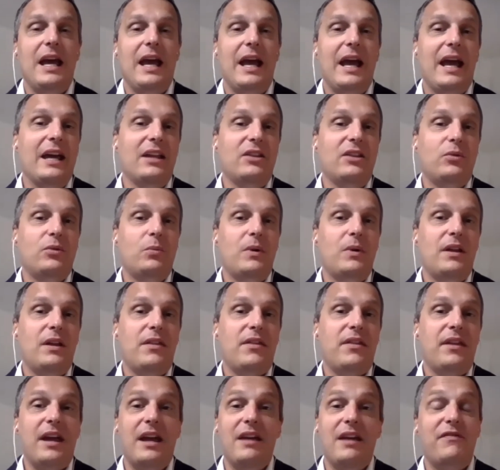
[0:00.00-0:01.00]
And
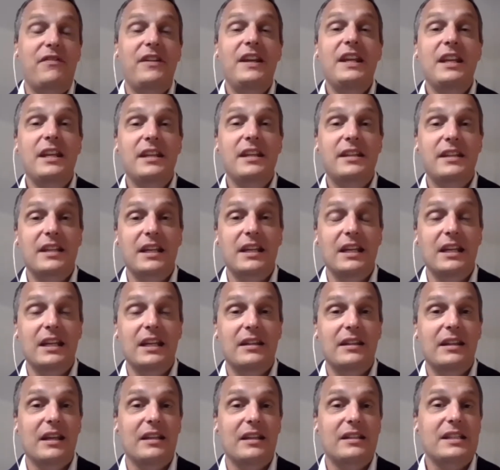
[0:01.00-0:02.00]
with Affinity,
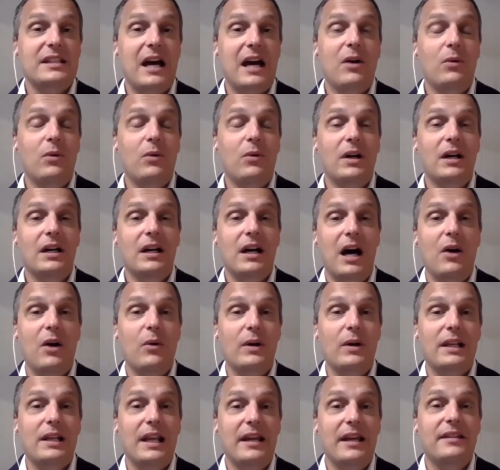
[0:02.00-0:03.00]
that's our
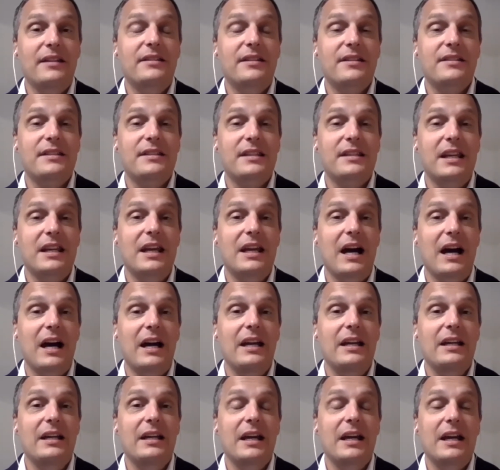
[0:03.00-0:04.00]
latest
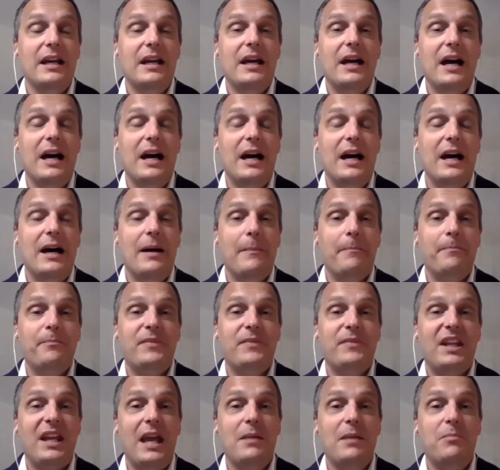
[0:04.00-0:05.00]
AI
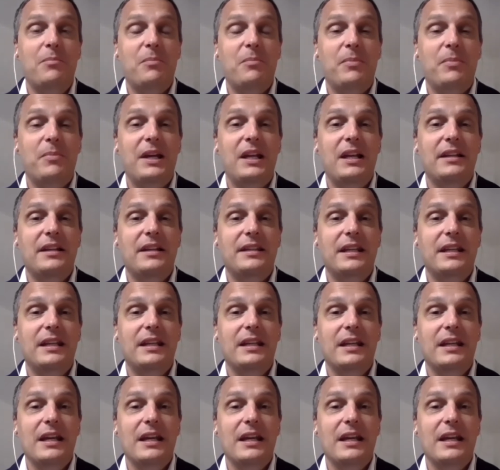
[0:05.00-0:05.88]
capability,